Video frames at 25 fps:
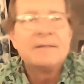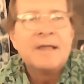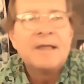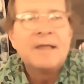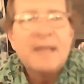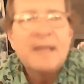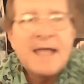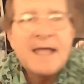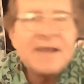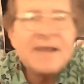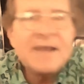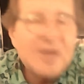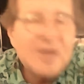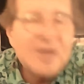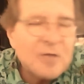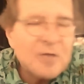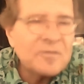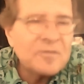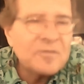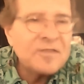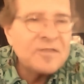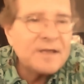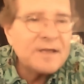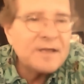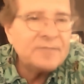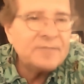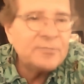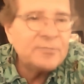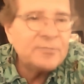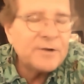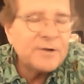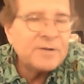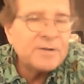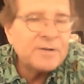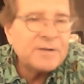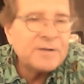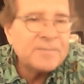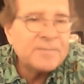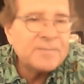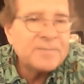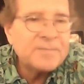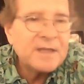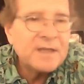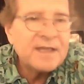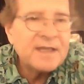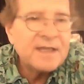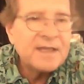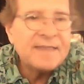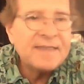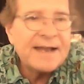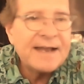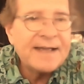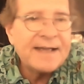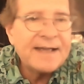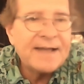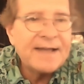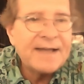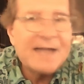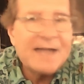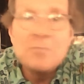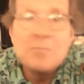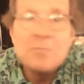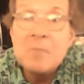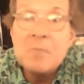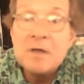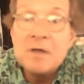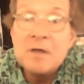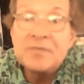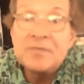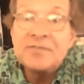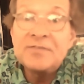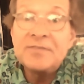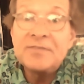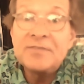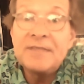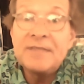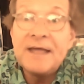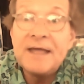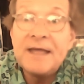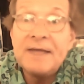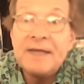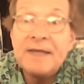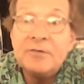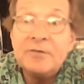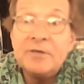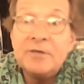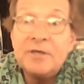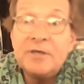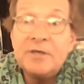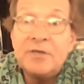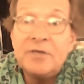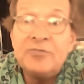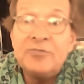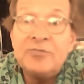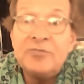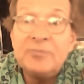And the other thing really that I miss that used to